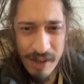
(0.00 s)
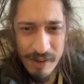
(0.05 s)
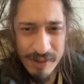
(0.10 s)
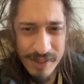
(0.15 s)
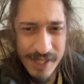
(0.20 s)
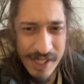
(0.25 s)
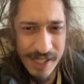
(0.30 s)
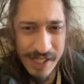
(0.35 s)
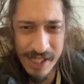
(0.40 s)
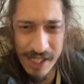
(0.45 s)

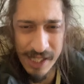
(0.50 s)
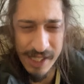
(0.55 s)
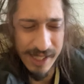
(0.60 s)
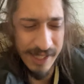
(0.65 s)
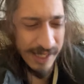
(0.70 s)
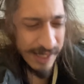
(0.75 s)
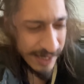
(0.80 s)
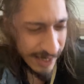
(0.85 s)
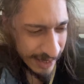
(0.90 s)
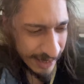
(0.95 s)
Since, since,
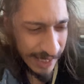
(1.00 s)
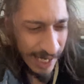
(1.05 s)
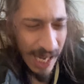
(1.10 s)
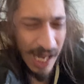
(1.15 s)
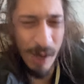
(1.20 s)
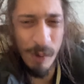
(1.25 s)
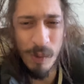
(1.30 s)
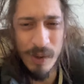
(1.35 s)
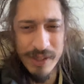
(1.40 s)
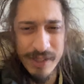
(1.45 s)
since the day
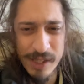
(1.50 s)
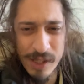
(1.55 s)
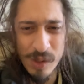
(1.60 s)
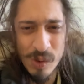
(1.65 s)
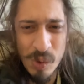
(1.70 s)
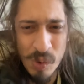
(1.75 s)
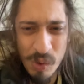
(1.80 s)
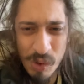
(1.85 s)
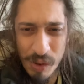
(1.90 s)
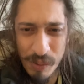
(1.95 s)
I went to
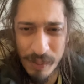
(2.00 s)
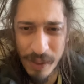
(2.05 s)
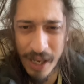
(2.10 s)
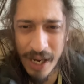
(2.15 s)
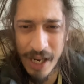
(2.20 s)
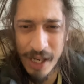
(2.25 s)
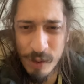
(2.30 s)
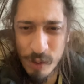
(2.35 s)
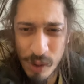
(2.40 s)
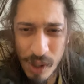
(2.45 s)
school,
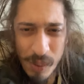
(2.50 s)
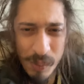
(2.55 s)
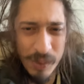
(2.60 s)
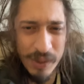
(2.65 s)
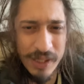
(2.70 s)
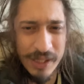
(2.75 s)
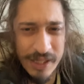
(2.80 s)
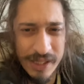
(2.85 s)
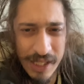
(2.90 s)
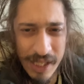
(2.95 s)
man, I grew up
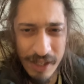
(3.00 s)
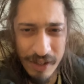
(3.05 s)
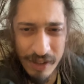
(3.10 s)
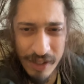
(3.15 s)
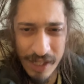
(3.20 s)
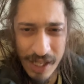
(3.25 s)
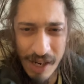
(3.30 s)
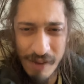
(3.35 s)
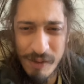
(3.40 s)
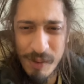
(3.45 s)
with
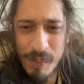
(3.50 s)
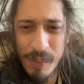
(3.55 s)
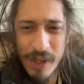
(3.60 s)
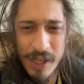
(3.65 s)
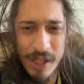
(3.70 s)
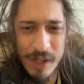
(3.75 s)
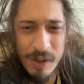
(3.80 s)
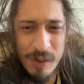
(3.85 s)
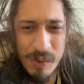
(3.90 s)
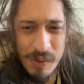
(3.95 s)
integrity.
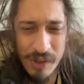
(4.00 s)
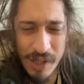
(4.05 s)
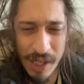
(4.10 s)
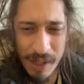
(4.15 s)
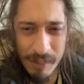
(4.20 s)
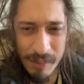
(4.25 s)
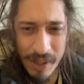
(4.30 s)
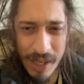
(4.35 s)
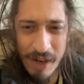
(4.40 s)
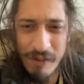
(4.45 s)
Everybody knew
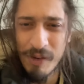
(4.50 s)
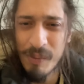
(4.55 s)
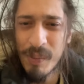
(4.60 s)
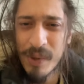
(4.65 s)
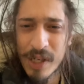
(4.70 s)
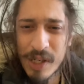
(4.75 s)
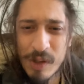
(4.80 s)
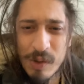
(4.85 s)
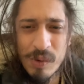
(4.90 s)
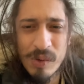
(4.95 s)
that, man.
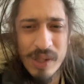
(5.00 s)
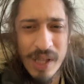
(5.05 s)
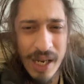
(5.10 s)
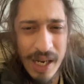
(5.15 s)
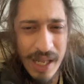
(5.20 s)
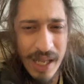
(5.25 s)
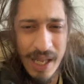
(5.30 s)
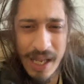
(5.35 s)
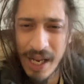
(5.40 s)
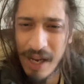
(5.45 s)
Everybody knew that.
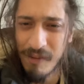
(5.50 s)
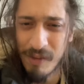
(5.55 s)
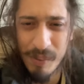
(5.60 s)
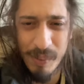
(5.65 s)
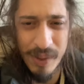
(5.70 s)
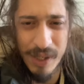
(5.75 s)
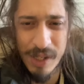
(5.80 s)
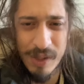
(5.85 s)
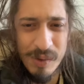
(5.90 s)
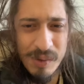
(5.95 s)

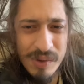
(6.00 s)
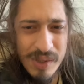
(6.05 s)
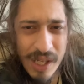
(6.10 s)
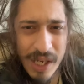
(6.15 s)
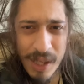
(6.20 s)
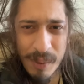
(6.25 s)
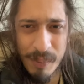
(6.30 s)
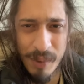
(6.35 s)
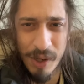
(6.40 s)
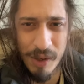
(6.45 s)
Everybody knew
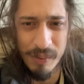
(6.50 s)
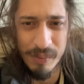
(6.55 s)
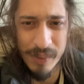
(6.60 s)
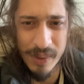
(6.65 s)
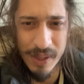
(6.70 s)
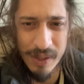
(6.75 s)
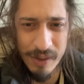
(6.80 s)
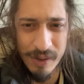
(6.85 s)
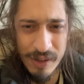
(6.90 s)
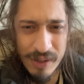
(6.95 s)
that about
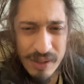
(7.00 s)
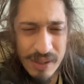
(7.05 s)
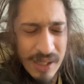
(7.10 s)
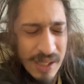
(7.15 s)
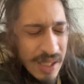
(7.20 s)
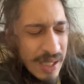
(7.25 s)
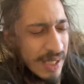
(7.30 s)
me, you know?